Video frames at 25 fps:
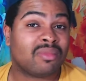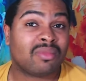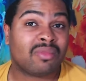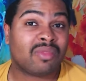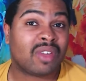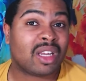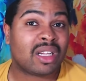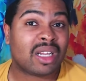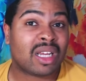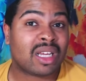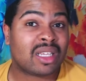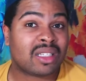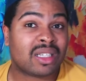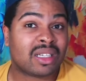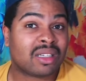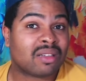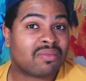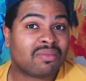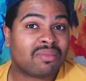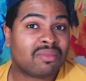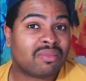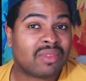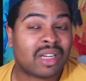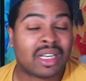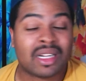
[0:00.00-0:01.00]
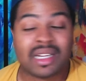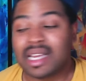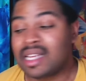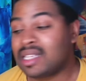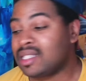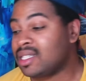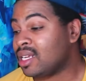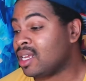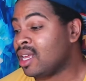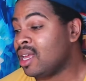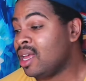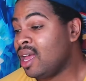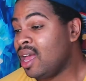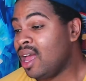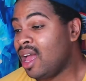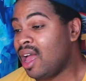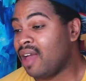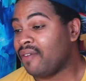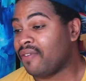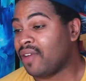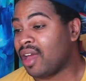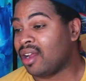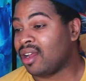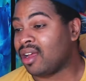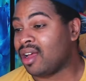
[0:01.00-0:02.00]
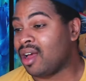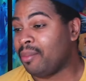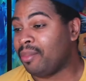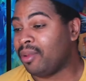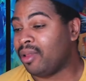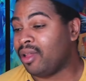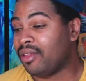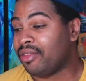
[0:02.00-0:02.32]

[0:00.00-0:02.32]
fantastic. I've got a couple